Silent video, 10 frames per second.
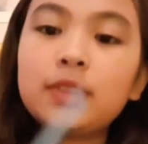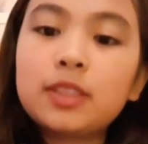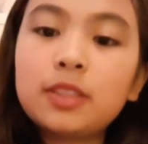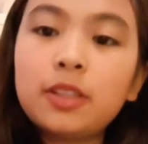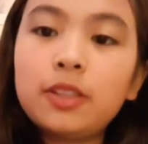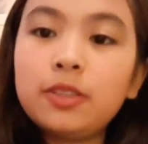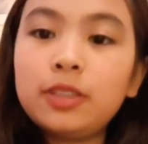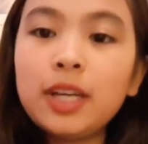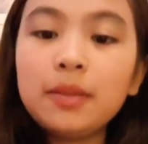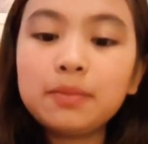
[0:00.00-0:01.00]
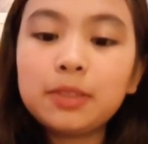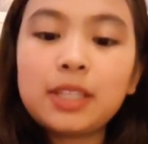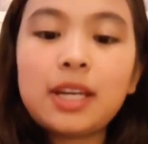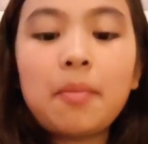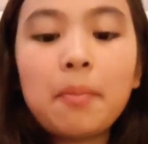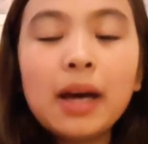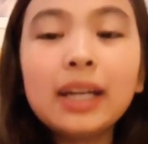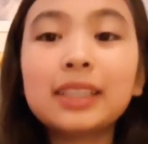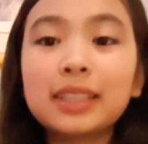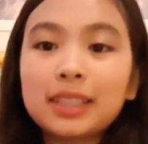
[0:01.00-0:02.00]
So yeah, put that
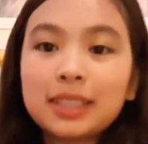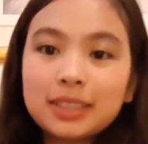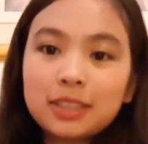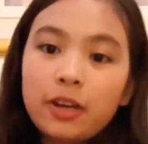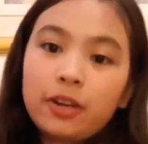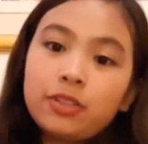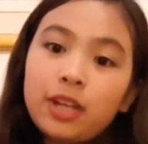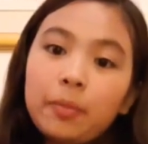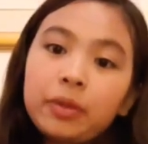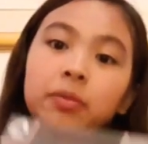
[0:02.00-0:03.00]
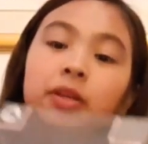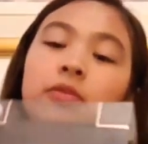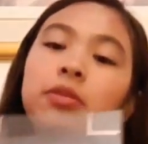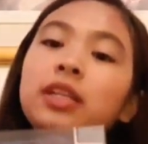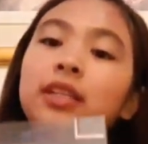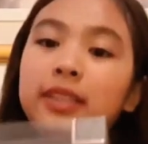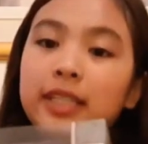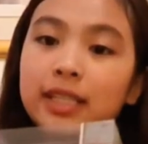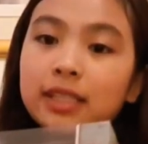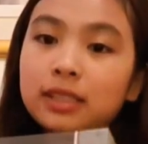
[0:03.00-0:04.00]
back. So now I'm going to be opening
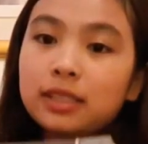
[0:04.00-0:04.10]
this.